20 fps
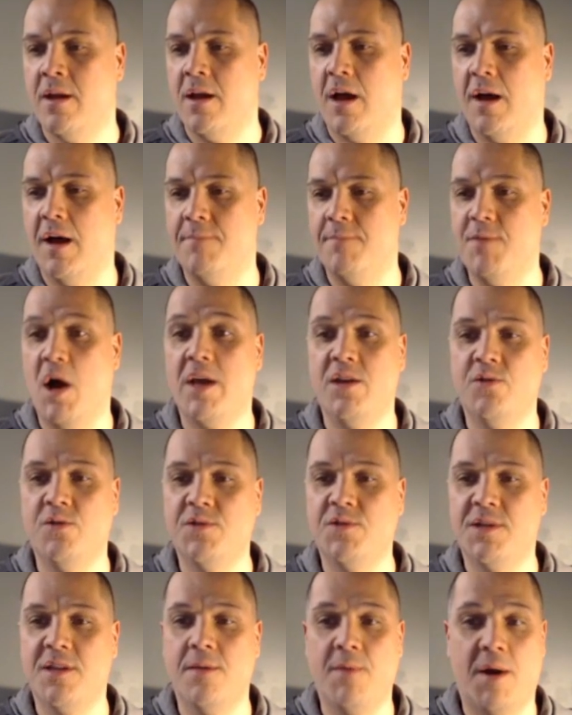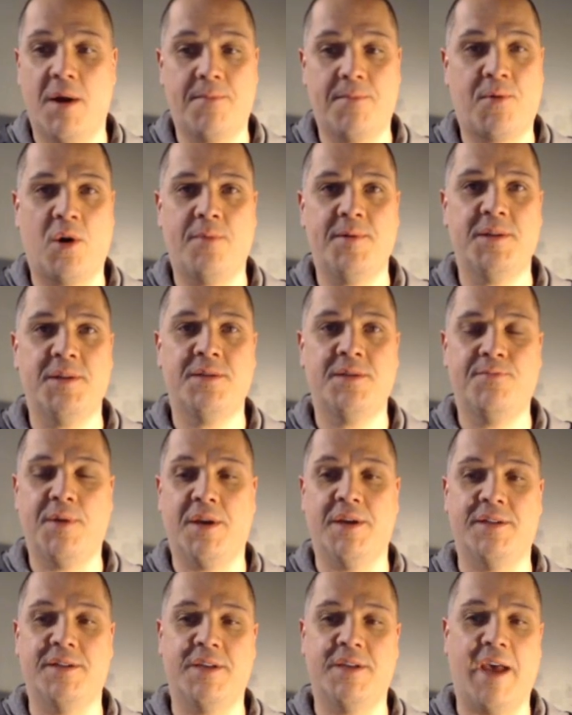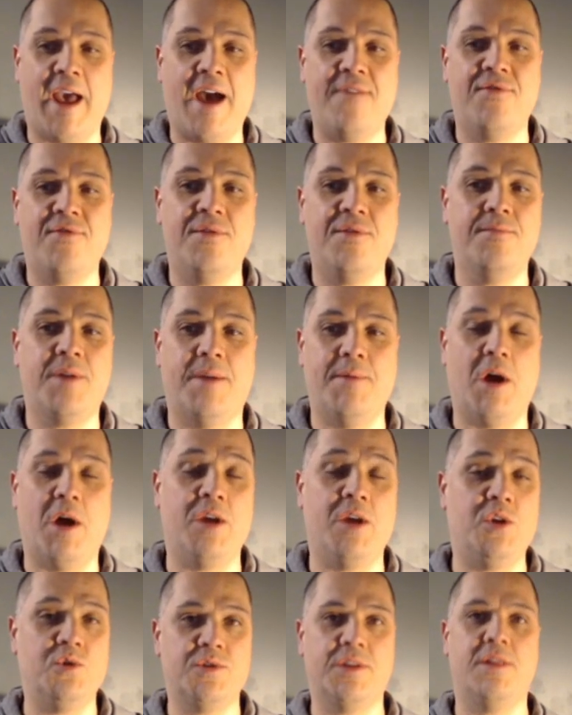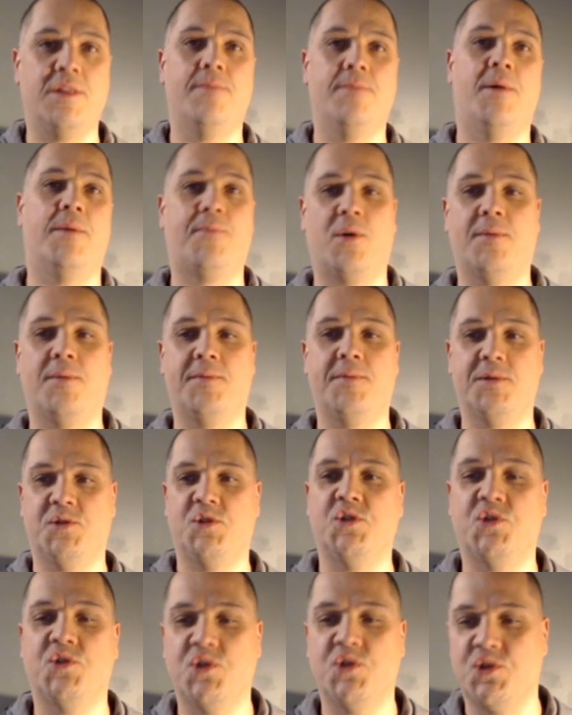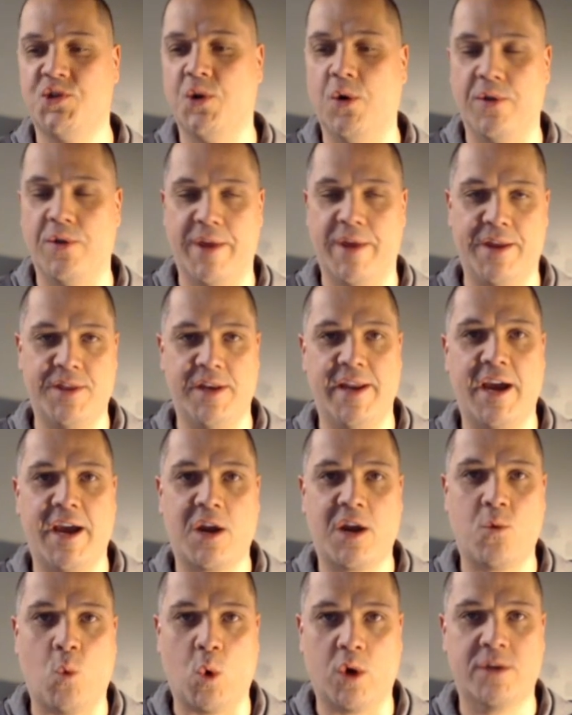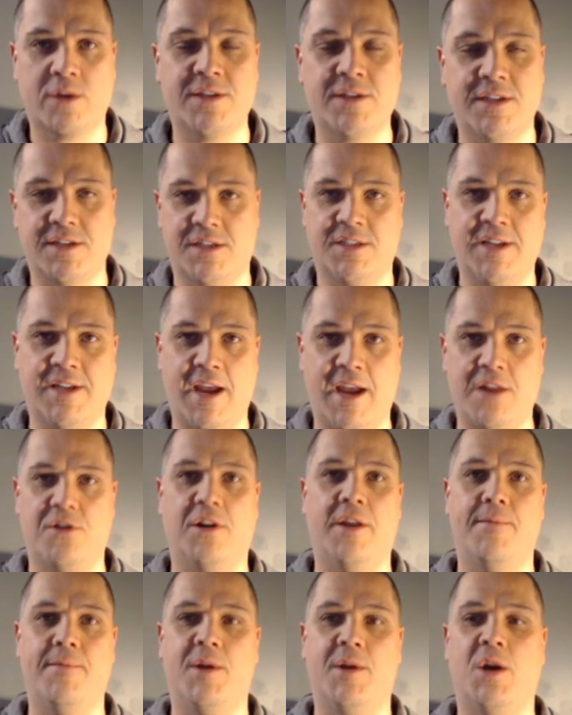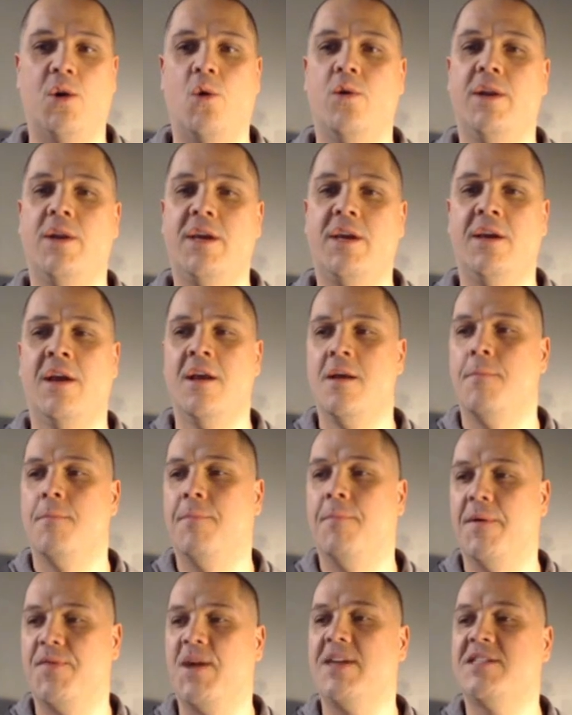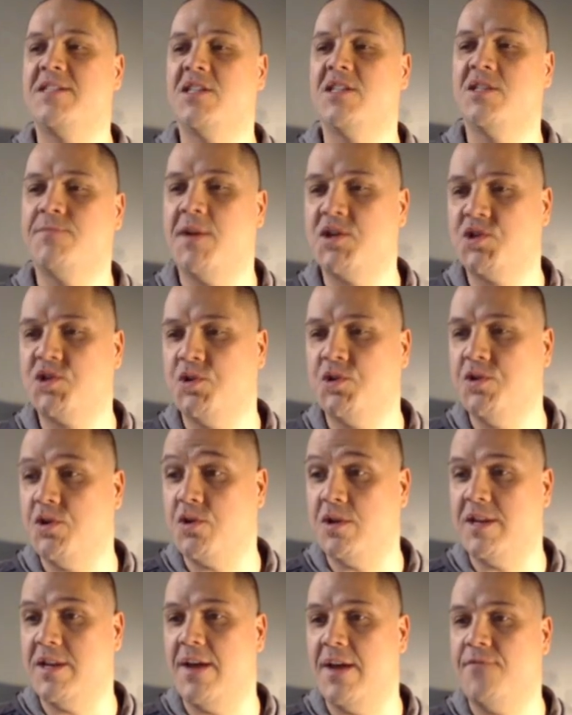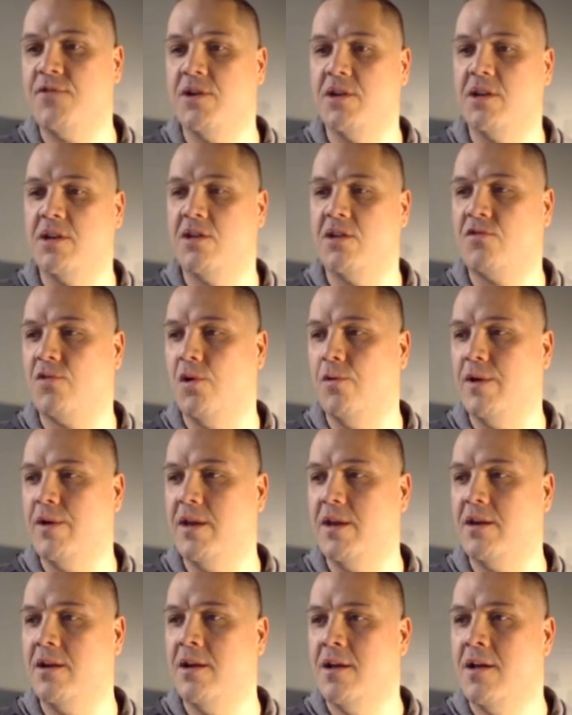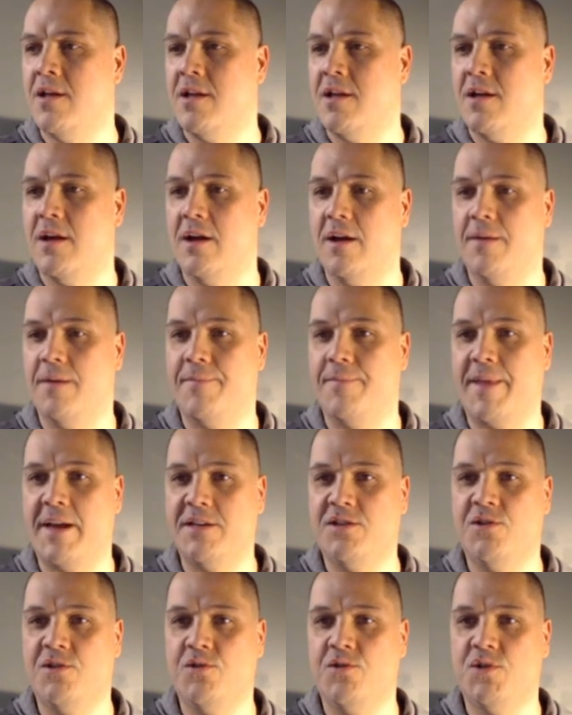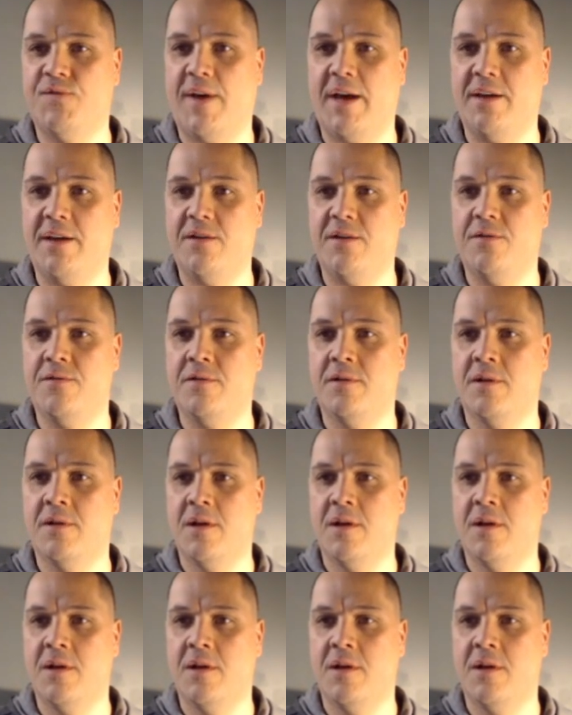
I'm not using them on purpose because I have them, but I'm not using them on purpose just to show that the deck works as a standard limited only. But that's a special you could definitely throw in. Has huge value.